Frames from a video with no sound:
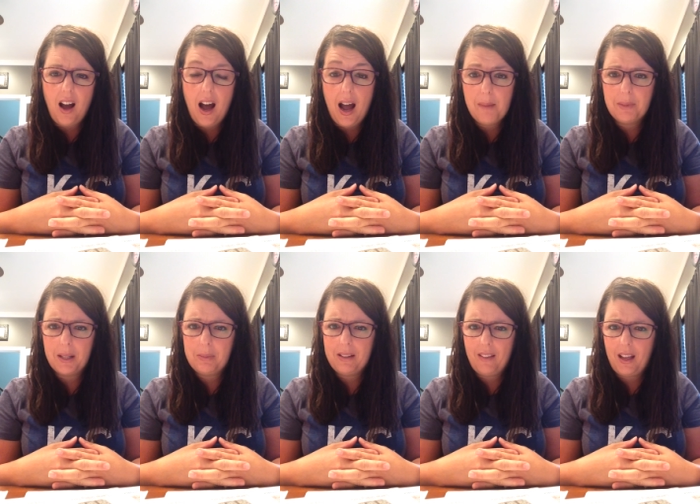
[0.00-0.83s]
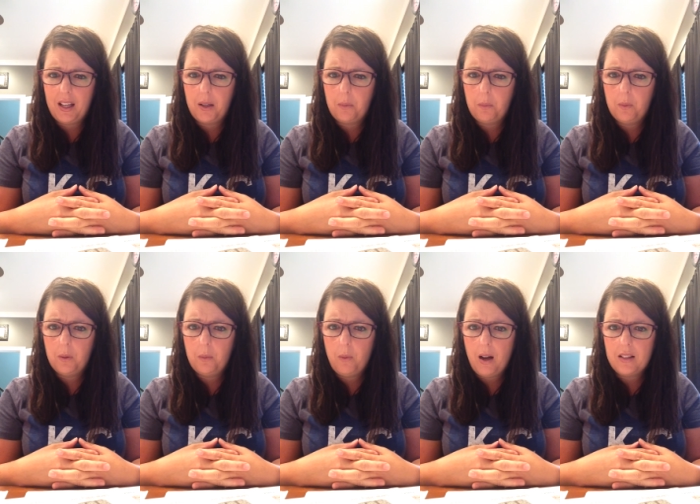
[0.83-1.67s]
i'm going to be like
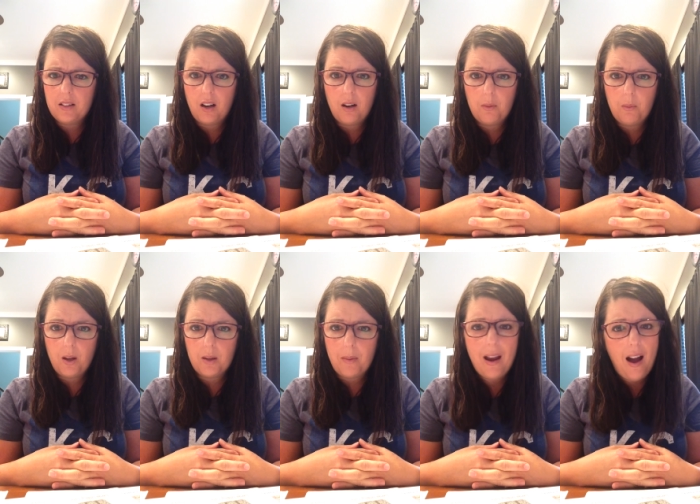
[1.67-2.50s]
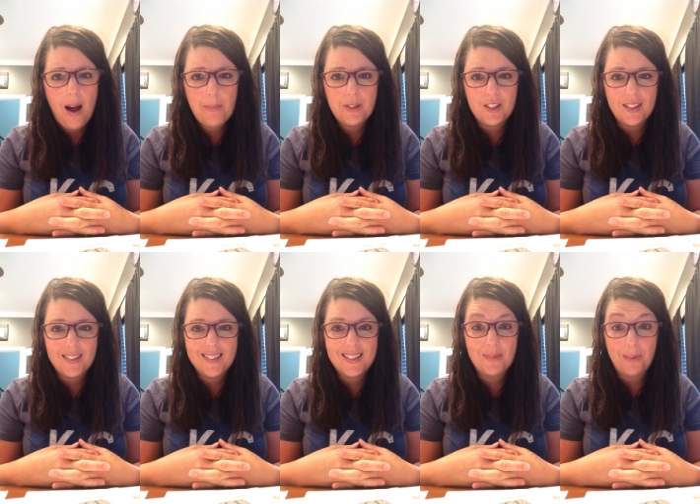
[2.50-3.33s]
well what what are my
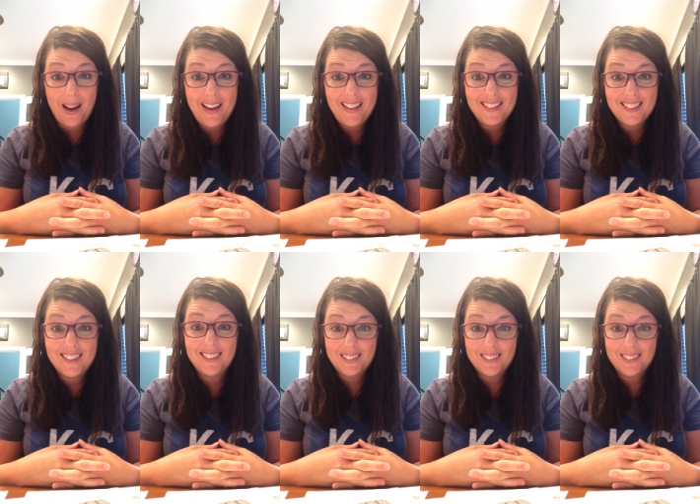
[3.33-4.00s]
options right